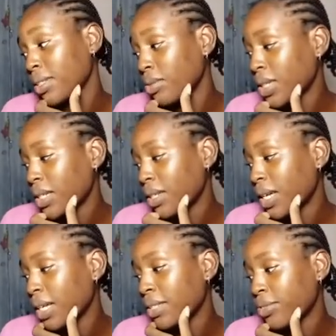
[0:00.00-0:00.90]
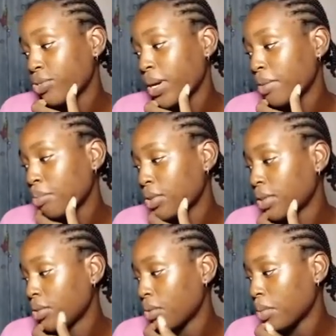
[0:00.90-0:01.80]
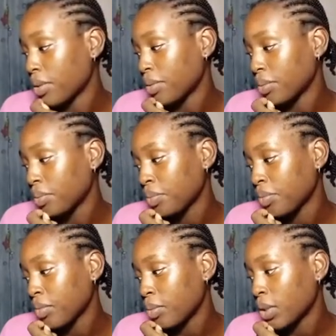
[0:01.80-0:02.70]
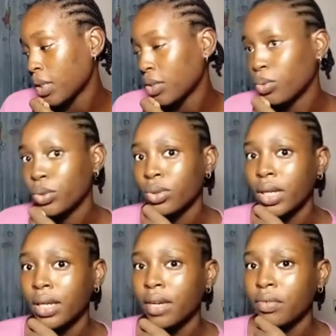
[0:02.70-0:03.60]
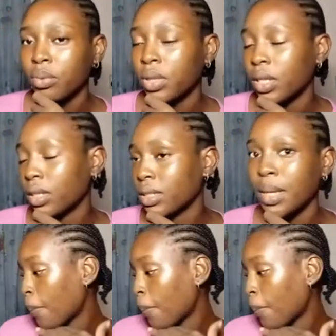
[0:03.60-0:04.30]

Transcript: It was like like I tried more than normal, but like it was not like every weekend.